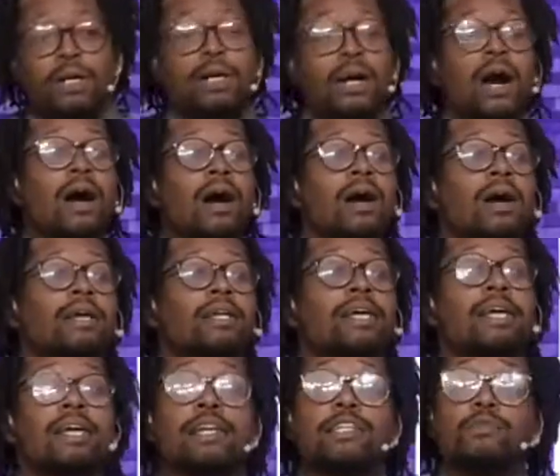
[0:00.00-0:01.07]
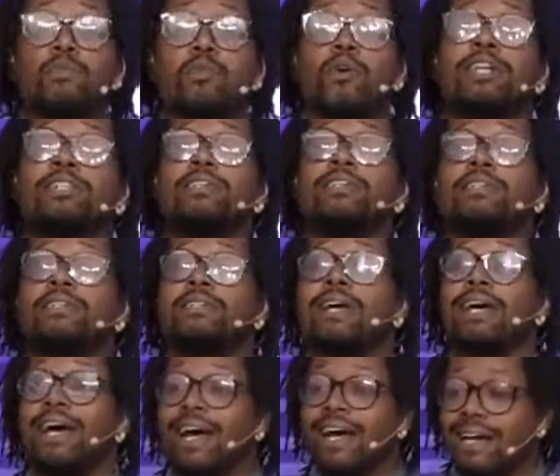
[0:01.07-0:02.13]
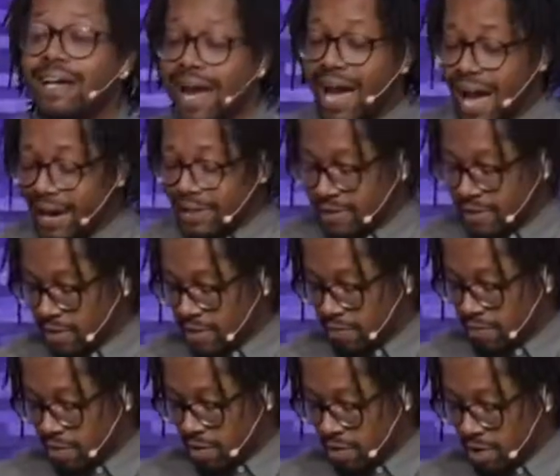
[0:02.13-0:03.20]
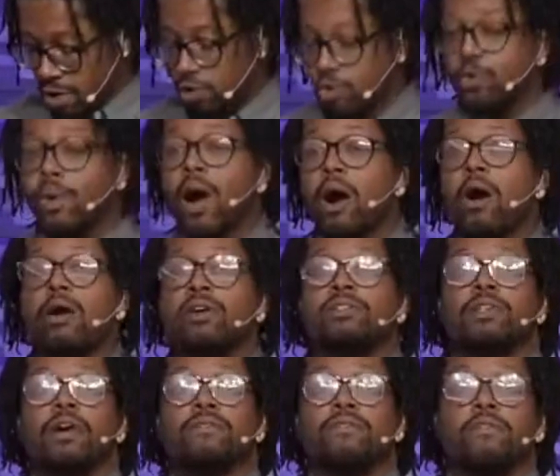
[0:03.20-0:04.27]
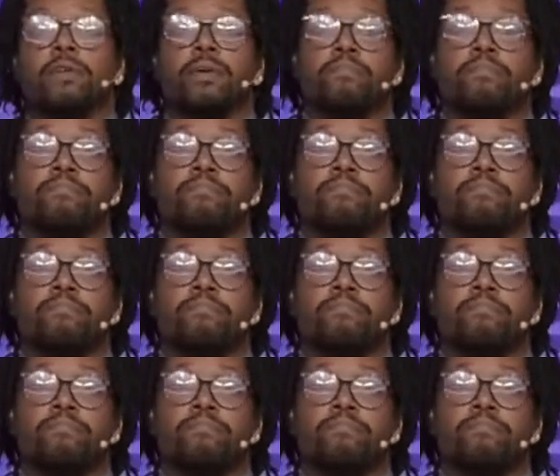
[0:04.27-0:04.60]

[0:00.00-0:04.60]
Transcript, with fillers: God is present and active throughout our suffering.